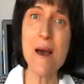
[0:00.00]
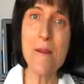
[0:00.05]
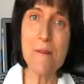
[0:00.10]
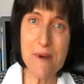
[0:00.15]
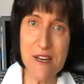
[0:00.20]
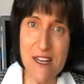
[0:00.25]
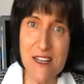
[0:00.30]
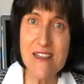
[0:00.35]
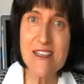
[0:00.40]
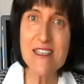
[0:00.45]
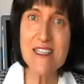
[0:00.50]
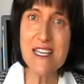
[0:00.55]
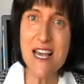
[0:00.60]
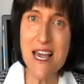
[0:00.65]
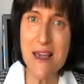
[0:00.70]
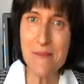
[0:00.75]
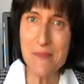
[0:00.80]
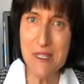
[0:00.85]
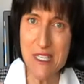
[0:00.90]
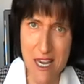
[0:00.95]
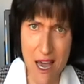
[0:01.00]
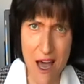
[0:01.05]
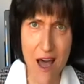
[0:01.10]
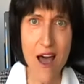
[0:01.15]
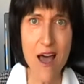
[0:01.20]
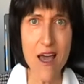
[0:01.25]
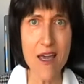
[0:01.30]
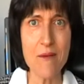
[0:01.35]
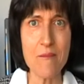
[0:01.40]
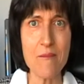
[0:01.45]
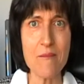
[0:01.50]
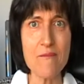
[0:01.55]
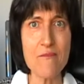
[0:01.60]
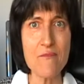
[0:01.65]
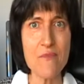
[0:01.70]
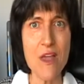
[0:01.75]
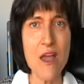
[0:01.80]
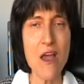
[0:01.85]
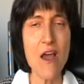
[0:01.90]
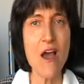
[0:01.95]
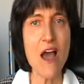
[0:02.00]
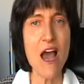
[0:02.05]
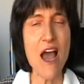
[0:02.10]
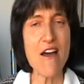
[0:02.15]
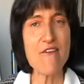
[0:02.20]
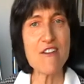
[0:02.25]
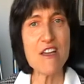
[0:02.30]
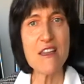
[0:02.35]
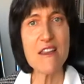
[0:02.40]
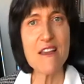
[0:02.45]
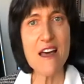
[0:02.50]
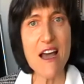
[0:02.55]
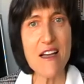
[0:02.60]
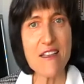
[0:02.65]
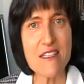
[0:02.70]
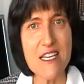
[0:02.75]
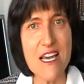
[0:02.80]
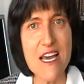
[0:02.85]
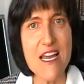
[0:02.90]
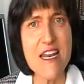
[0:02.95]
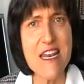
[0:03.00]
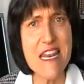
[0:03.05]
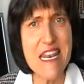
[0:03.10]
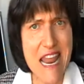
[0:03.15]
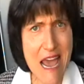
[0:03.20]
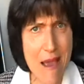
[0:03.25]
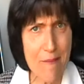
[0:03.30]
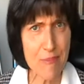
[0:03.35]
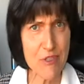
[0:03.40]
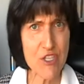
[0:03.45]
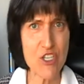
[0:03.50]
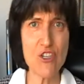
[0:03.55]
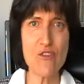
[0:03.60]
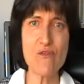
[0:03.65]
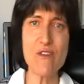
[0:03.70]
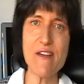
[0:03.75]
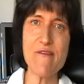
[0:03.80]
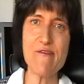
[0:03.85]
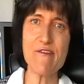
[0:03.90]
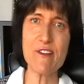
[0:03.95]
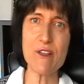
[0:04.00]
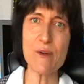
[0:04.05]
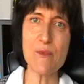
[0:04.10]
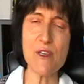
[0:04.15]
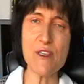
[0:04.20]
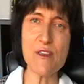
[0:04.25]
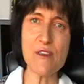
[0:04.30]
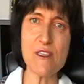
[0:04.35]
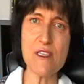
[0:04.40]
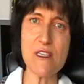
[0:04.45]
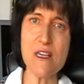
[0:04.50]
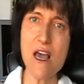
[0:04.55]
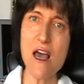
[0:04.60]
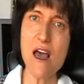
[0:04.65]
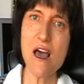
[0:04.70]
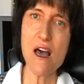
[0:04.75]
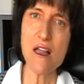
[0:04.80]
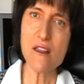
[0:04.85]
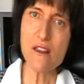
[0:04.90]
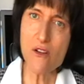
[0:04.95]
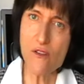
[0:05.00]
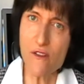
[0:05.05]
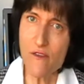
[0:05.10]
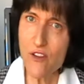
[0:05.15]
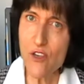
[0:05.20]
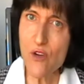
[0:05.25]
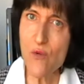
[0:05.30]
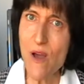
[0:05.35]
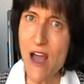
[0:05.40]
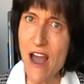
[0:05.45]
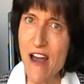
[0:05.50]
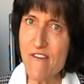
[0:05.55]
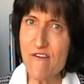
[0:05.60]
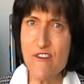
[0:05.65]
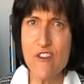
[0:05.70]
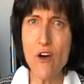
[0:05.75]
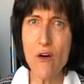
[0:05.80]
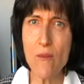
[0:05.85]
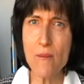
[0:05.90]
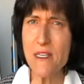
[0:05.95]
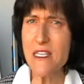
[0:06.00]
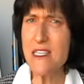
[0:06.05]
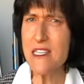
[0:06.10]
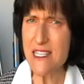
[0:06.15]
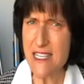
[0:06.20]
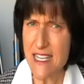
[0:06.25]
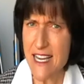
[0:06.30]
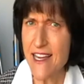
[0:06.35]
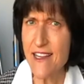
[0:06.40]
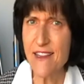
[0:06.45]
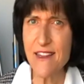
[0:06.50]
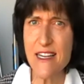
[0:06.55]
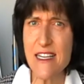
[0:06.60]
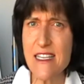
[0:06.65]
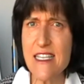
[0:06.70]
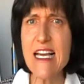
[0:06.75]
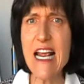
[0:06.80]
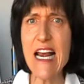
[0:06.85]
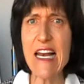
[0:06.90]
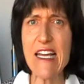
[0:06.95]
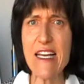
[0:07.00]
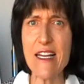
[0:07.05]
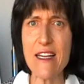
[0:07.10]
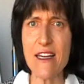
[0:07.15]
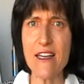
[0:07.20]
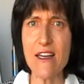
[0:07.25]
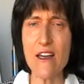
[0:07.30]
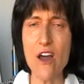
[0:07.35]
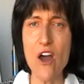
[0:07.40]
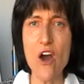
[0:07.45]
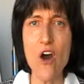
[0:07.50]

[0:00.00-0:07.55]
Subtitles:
But at the same time, having that Neptune influence, a lot of you have not been seeing things clearly.